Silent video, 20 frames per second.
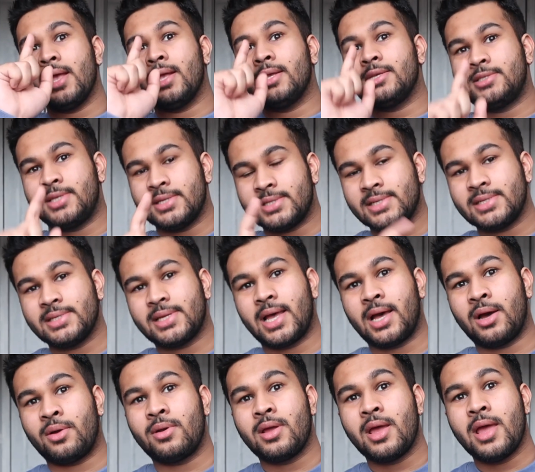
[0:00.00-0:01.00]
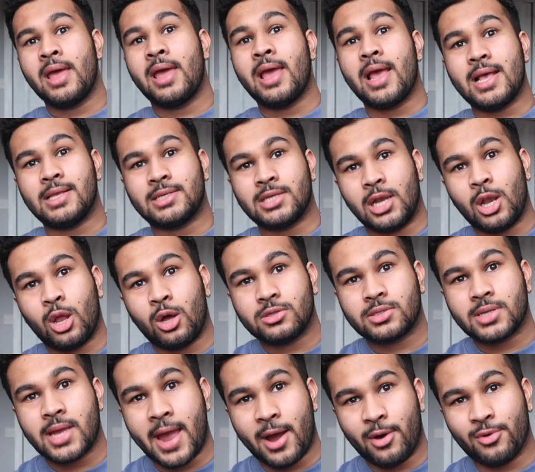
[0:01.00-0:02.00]
sitting down is a
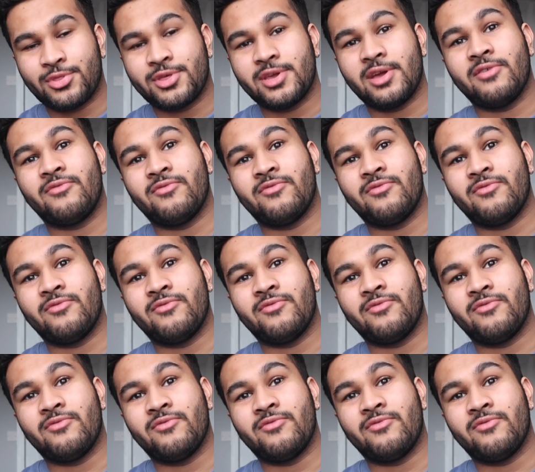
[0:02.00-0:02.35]
lot healthier